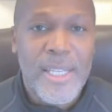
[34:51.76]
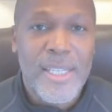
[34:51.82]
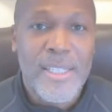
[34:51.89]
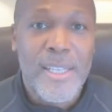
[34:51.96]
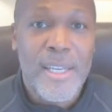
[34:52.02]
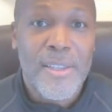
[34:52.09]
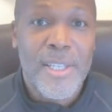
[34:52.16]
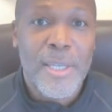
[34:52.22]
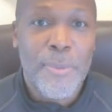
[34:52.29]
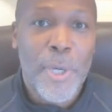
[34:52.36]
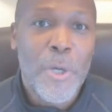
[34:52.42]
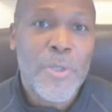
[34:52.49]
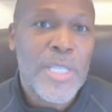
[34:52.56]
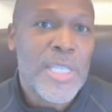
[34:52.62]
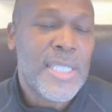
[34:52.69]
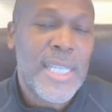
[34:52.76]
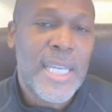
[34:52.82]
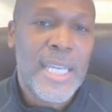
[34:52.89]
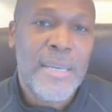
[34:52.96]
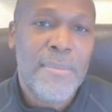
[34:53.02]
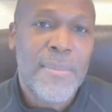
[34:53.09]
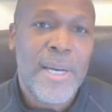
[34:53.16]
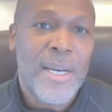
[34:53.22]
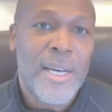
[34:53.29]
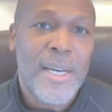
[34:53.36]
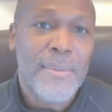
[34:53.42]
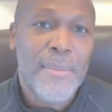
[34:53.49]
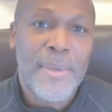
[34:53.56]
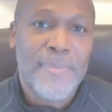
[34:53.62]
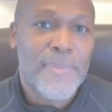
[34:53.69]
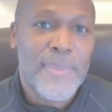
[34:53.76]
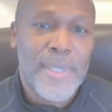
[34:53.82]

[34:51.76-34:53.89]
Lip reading: The opposing team, at